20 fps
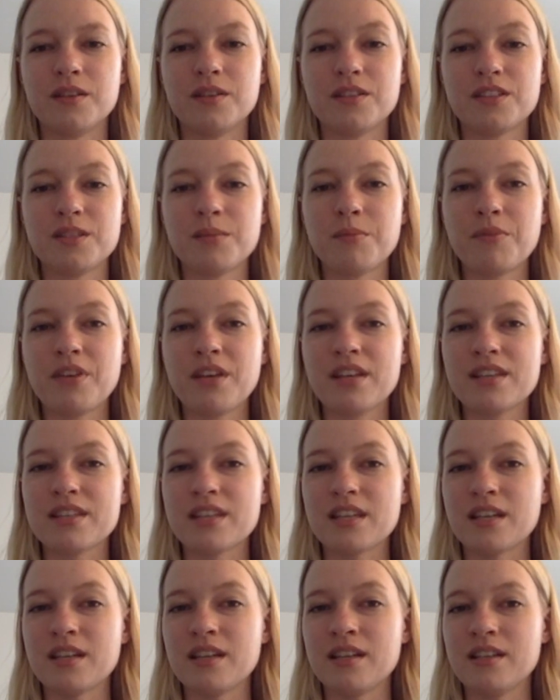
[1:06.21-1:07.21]
Some things
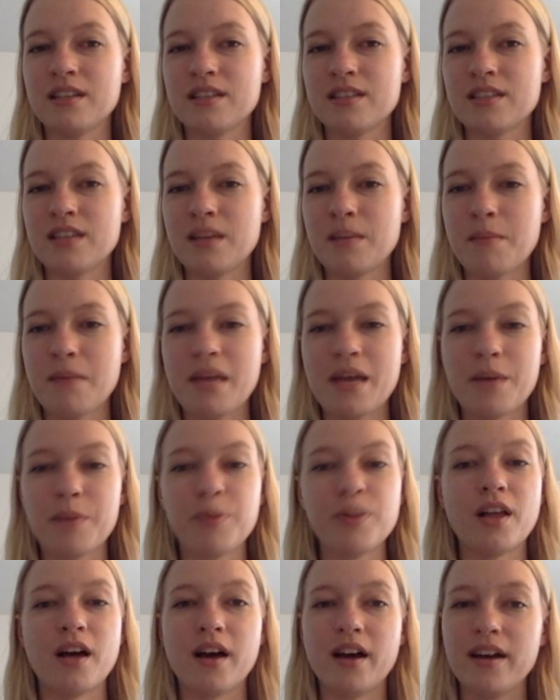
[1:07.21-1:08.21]
that I say may
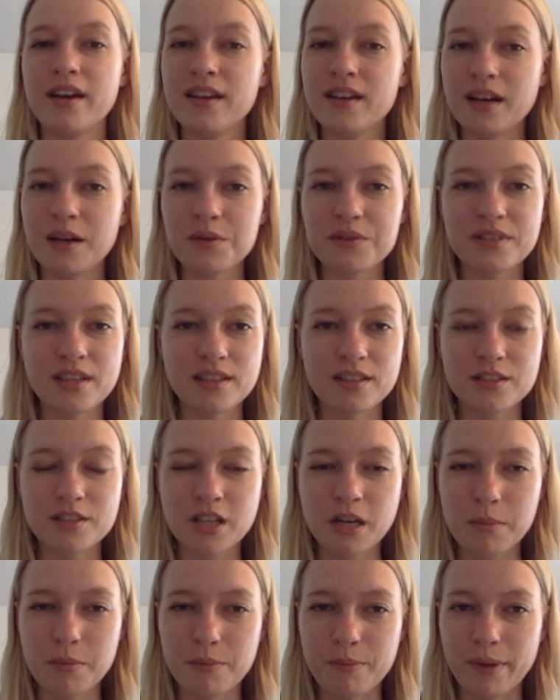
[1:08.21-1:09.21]
apply outside the
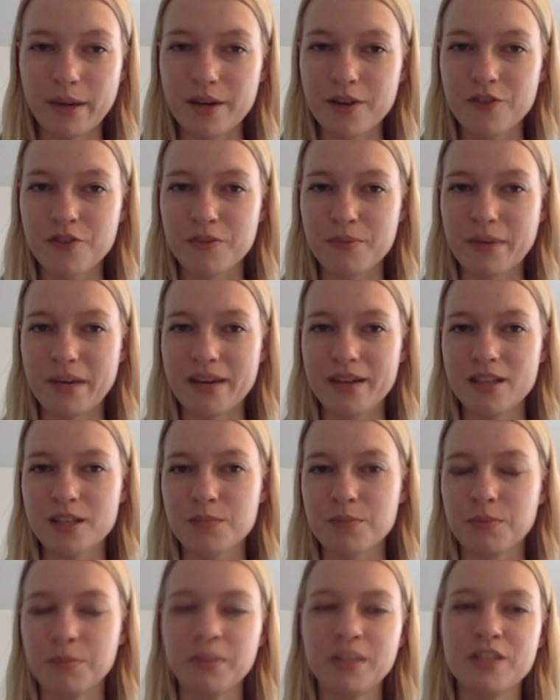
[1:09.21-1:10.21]
scope of bioinformatics,
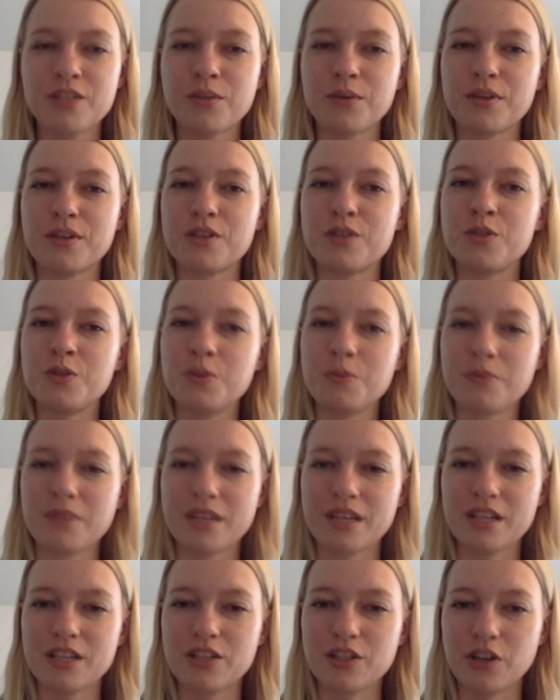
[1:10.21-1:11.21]
but please don't assume that
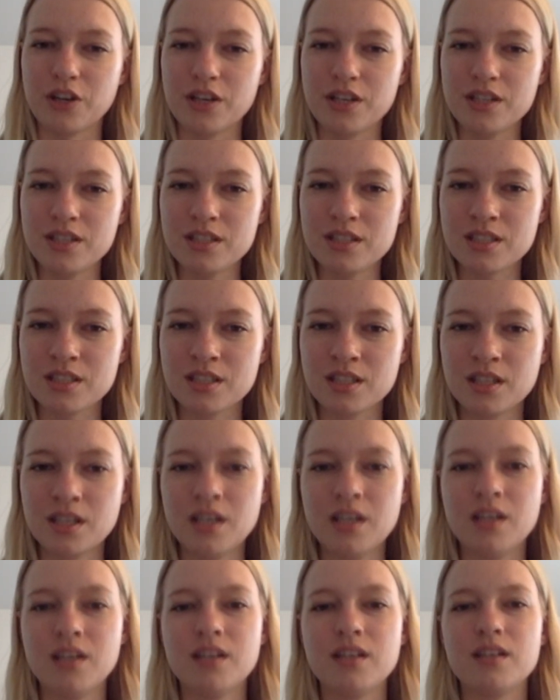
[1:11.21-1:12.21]
it does.
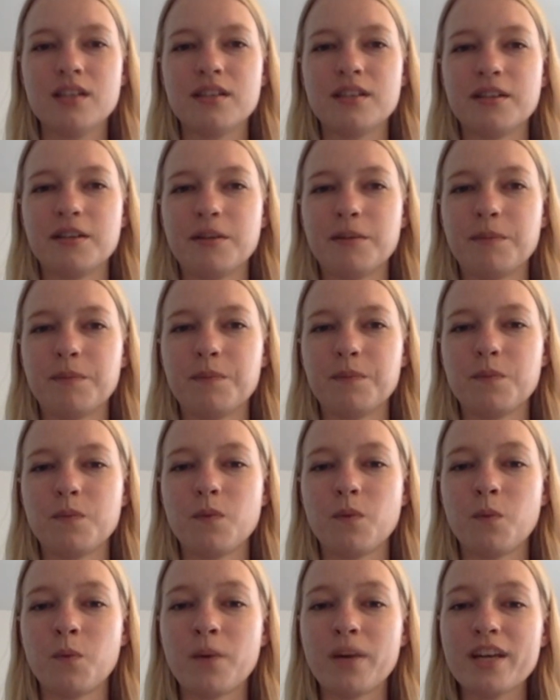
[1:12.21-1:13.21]

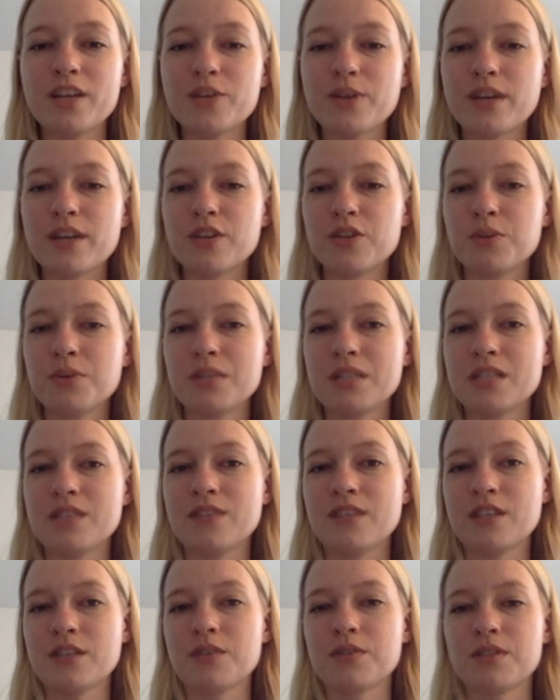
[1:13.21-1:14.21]
What I try to do with these
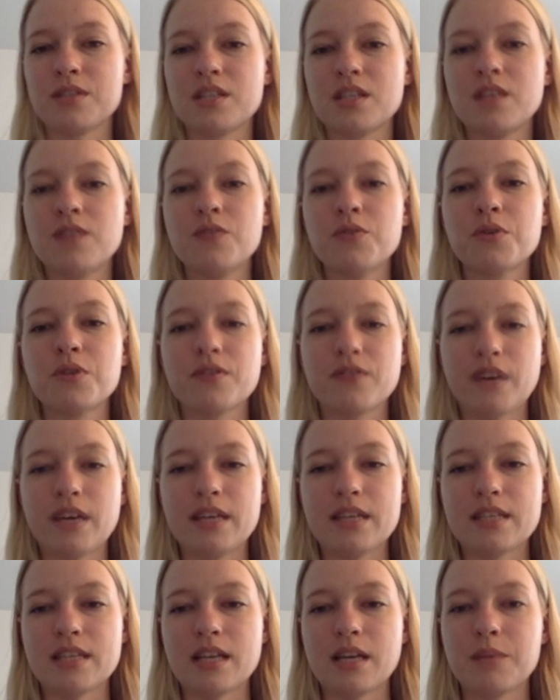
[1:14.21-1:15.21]
videos is give you
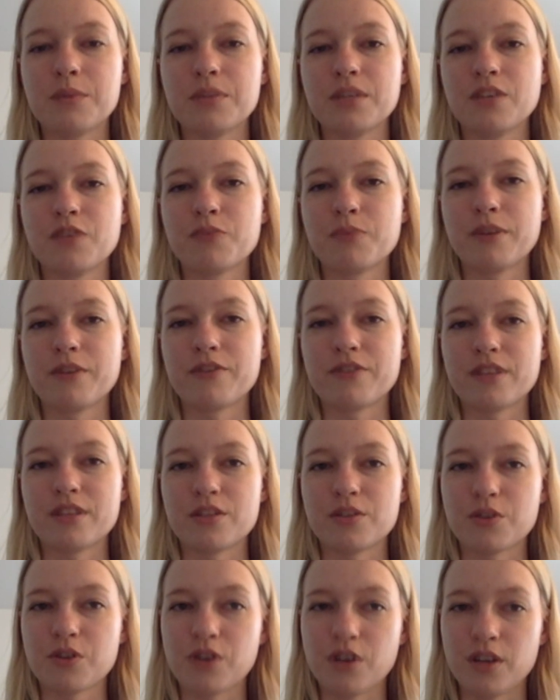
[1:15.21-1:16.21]
advice that I would give my
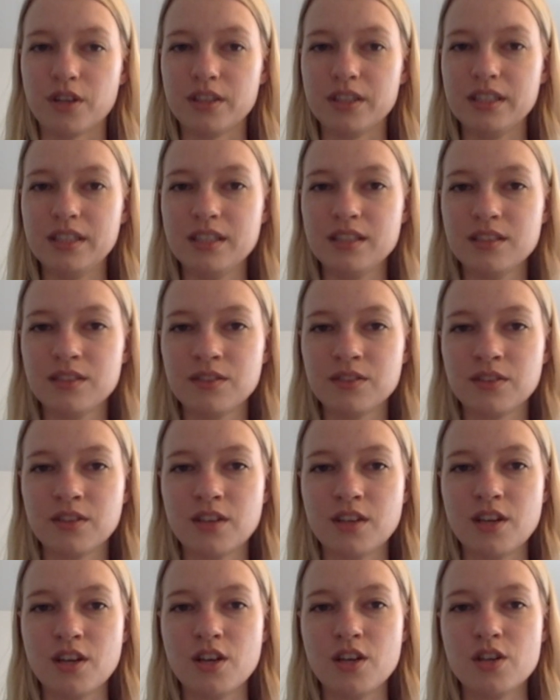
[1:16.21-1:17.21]
friends or colleagues.
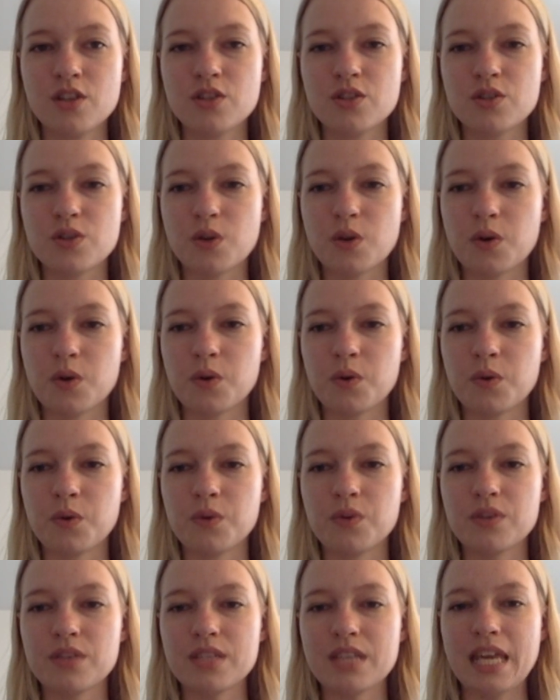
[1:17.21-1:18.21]

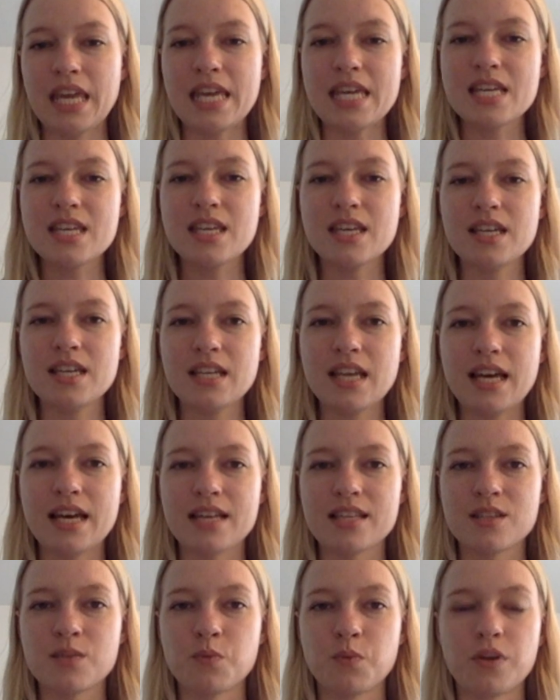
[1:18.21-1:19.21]
So take it
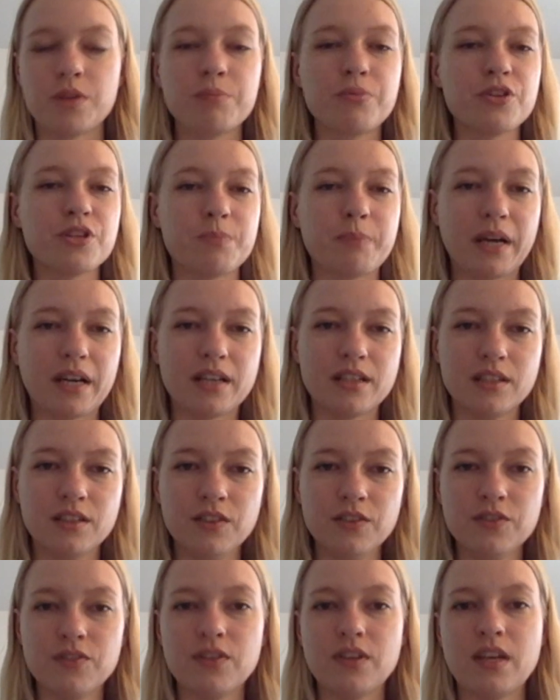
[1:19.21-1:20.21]
as one
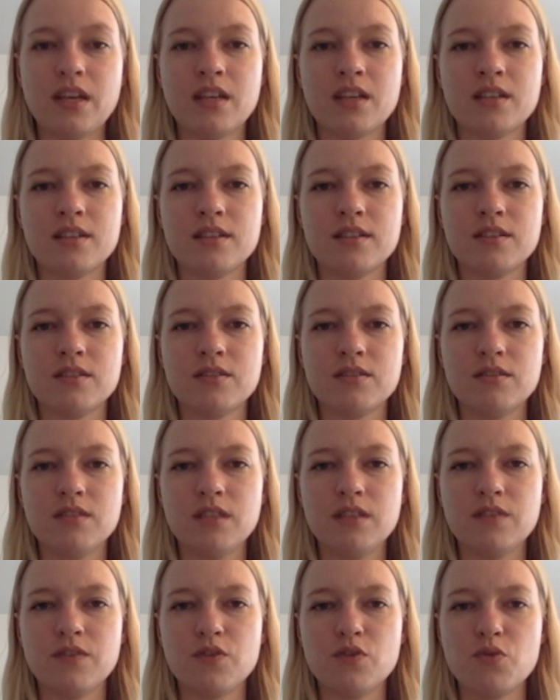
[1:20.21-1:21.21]
perspective, and
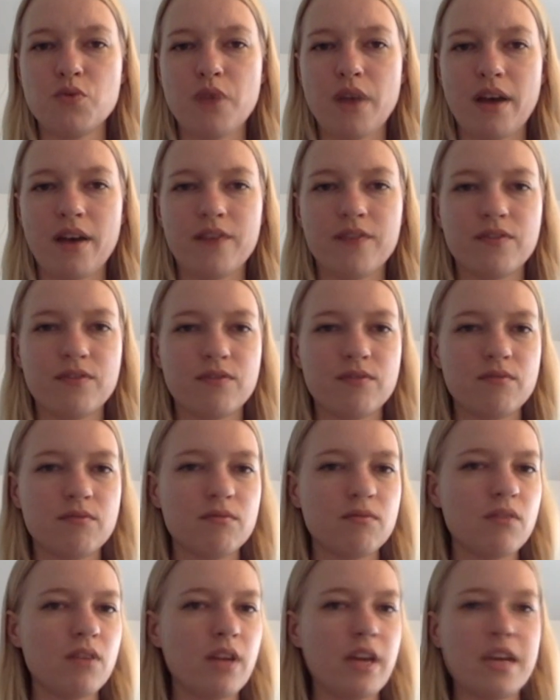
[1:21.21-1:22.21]
if you have
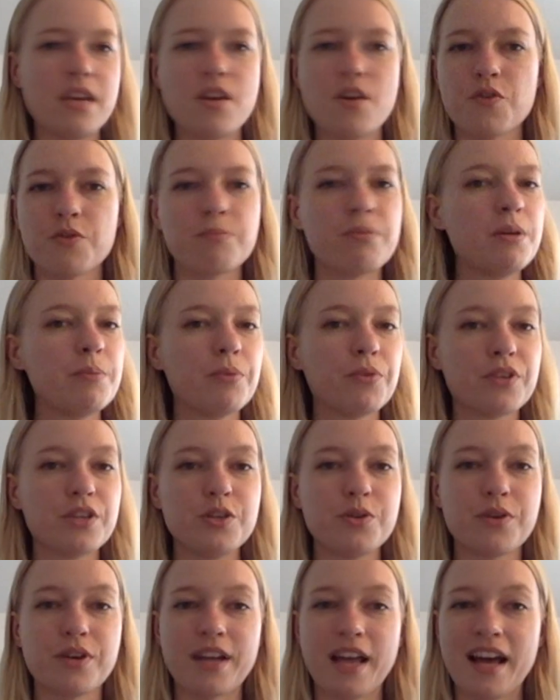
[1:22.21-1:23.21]
any other people that
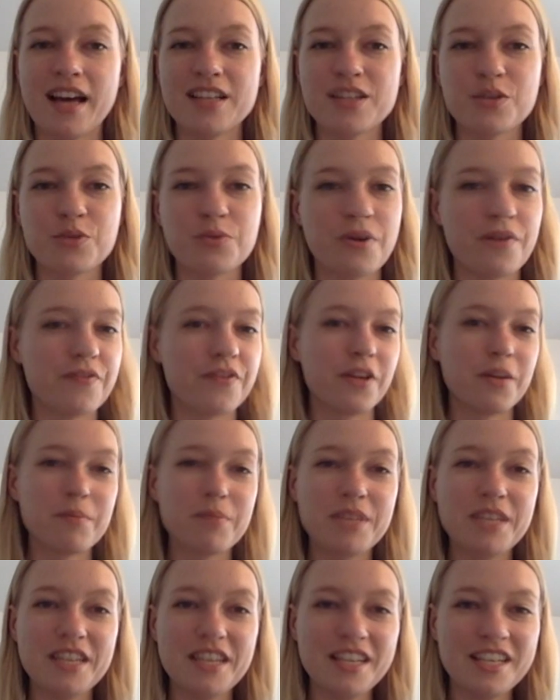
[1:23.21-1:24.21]
you can ask who have done
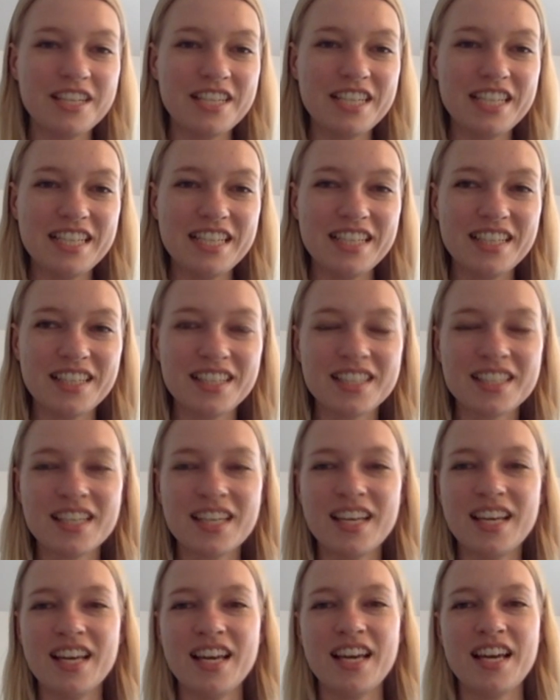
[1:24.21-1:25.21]
PhDs,
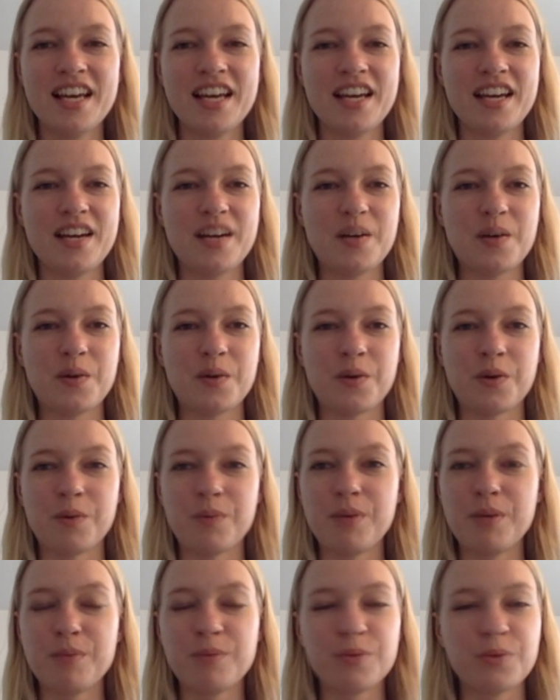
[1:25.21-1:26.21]
or
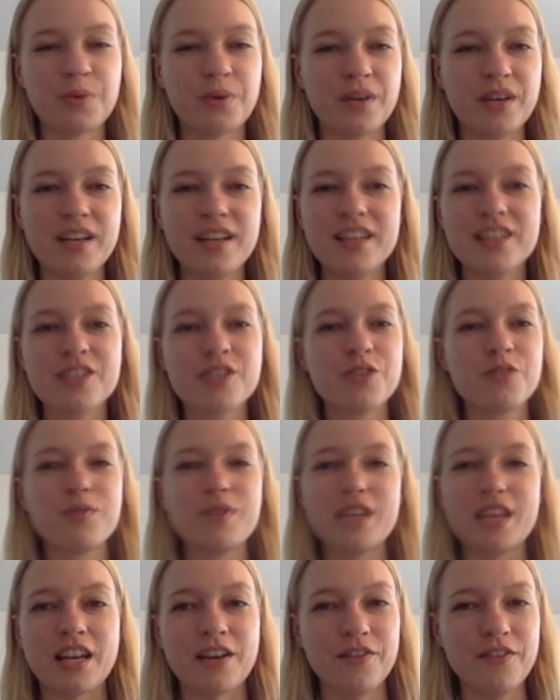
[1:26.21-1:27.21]
people who are in
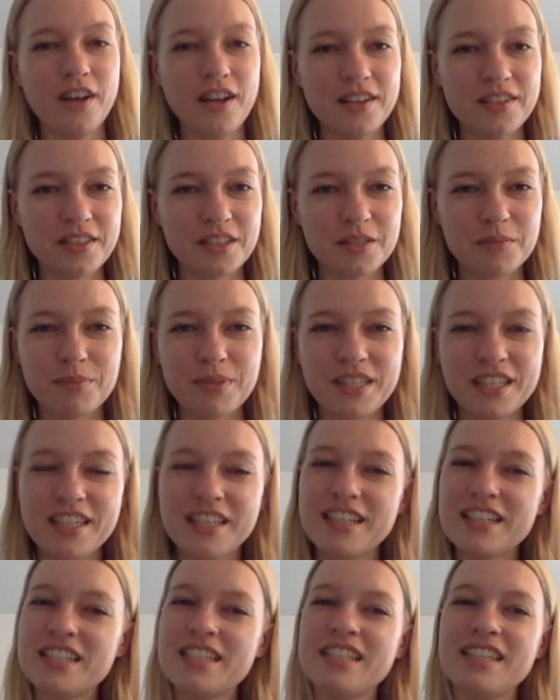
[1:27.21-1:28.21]
industry and have not done
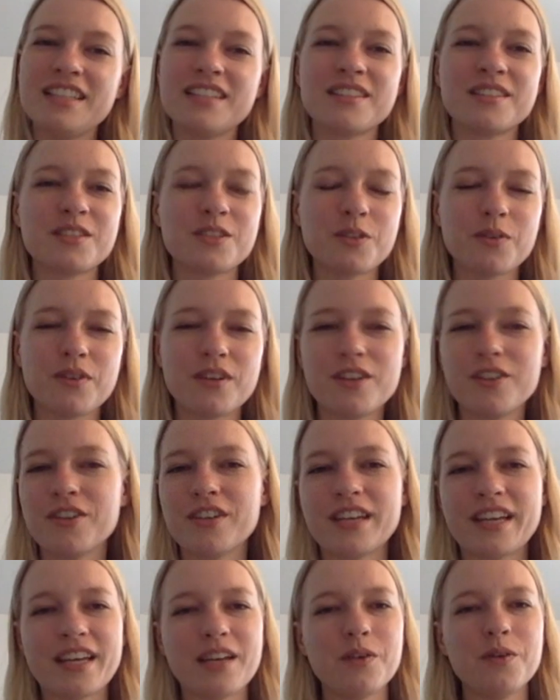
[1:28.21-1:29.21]
PhDs, and so on, you
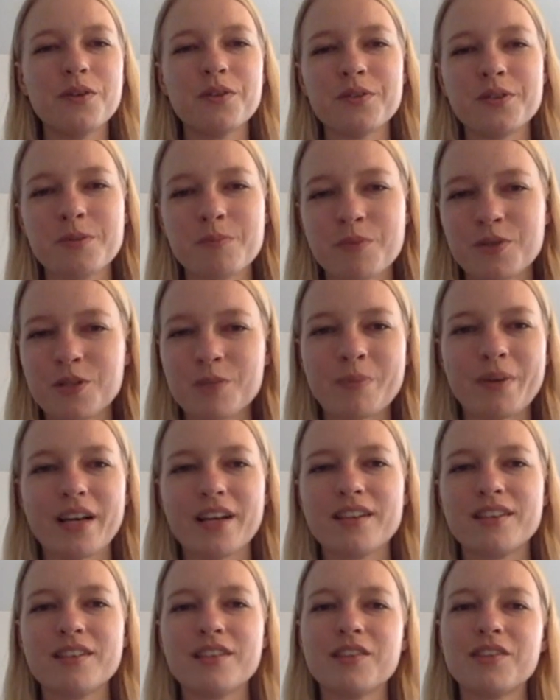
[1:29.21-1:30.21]
get all those
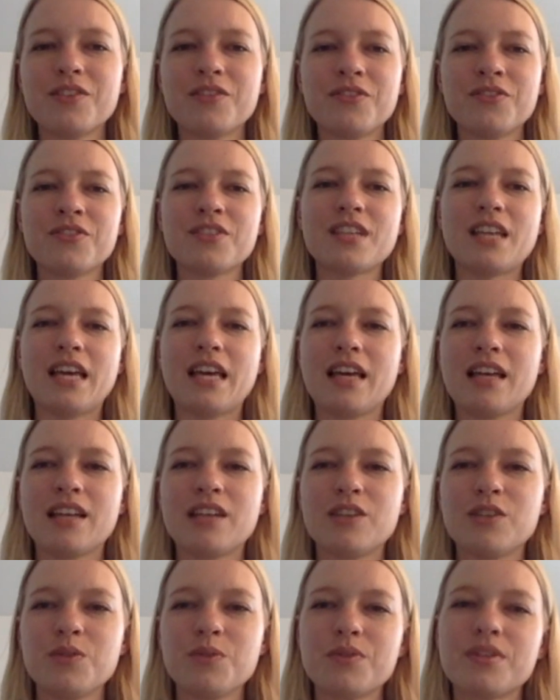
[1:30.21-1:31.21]
perspectives
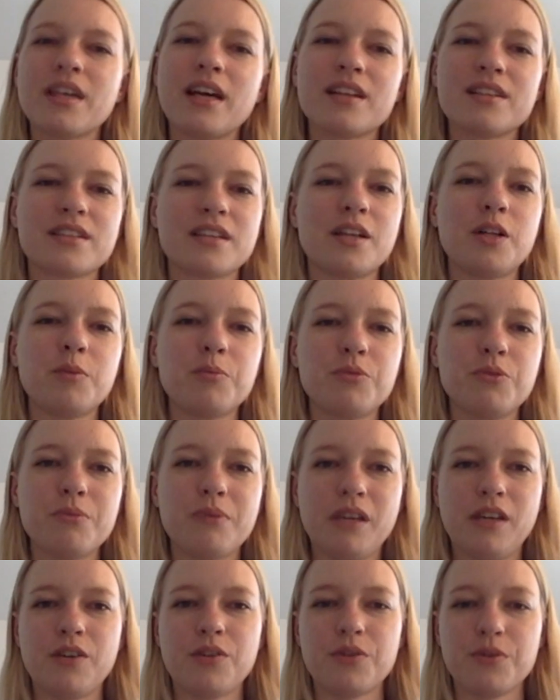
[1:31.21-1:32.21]
and use that to help you
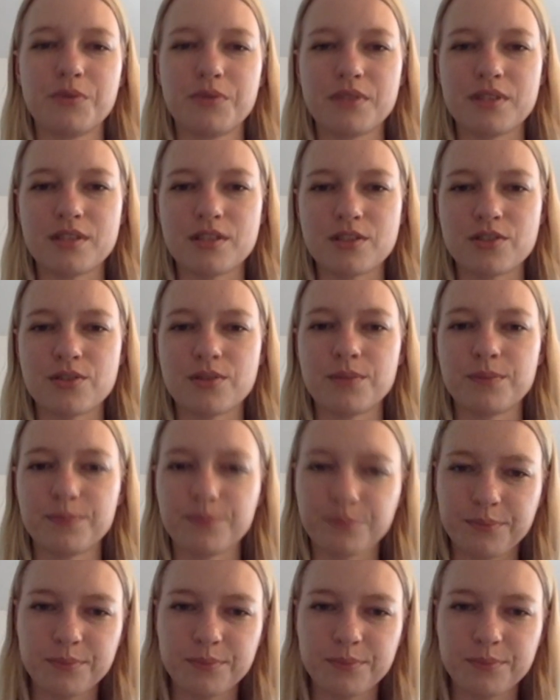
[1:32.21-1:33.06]
make your own decision.